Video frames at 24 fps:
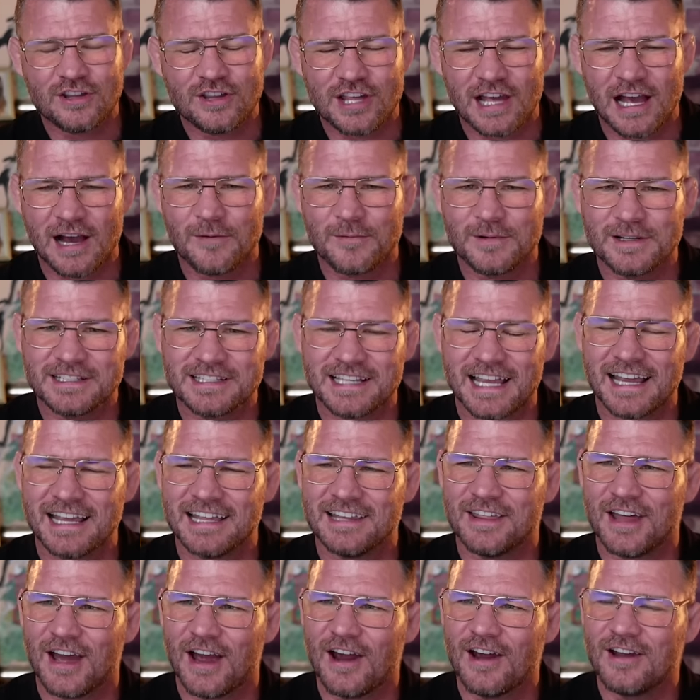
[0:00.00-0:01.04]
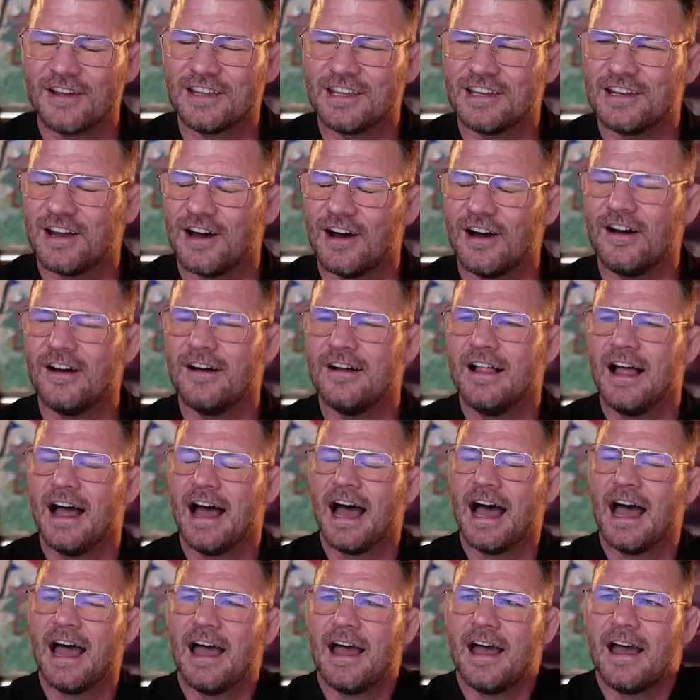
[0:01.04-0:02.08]
shall we say there, you know,
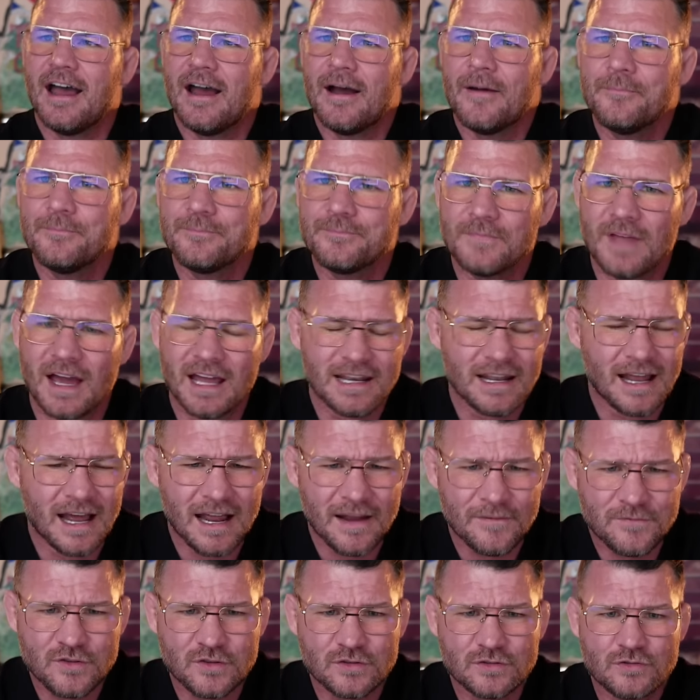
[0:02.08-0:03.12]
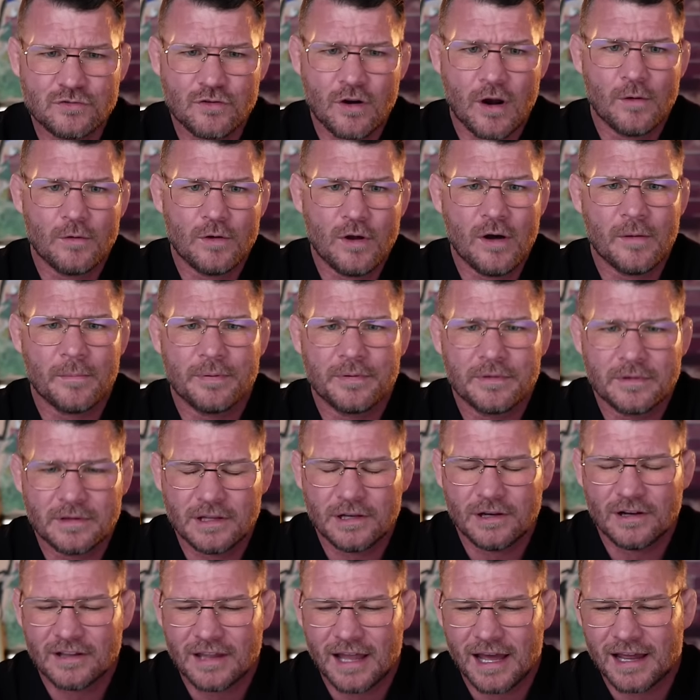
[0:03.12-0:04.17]
um, and I've just grown up, you
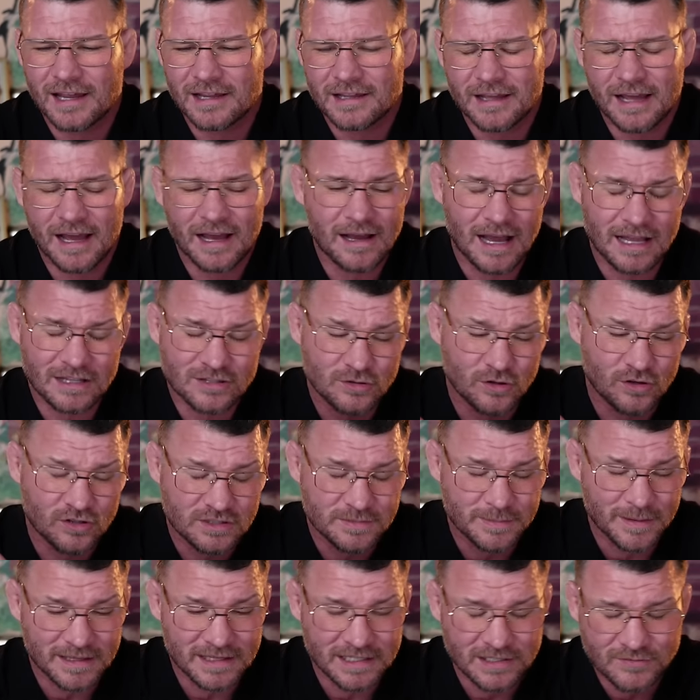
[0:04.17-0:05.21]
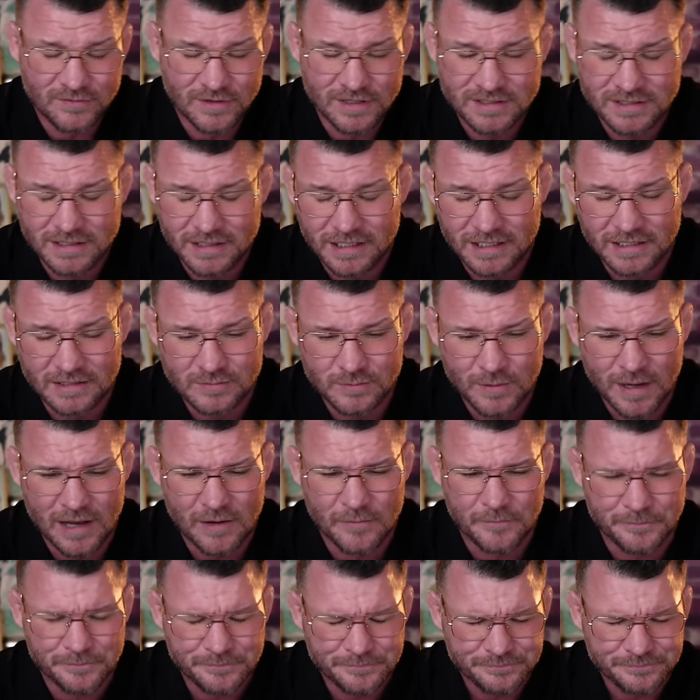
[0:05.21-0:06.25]
know, like I, I talked about this recently as well.